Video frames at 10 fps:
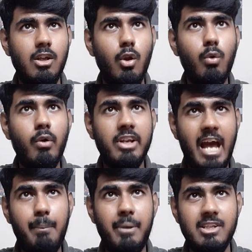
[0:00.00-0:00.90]
Look what
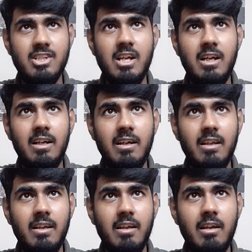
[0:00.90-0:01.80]
happens.
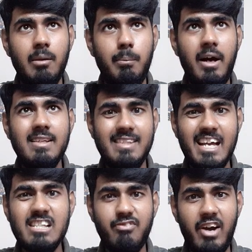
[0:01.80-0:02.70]
My
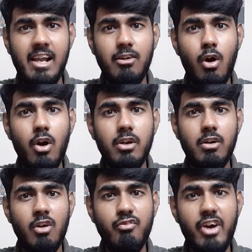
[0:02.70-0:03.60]
SASS file got
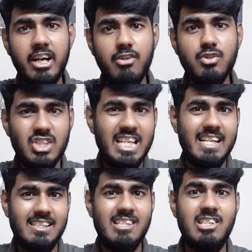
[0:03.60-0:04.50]
converted to
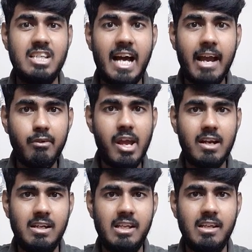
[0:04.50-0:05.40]
CSS
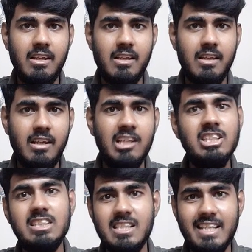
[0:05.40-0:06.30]
directly in
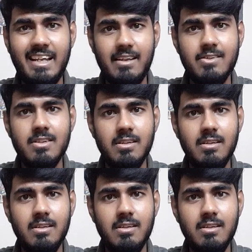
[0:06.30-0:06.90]
just a second.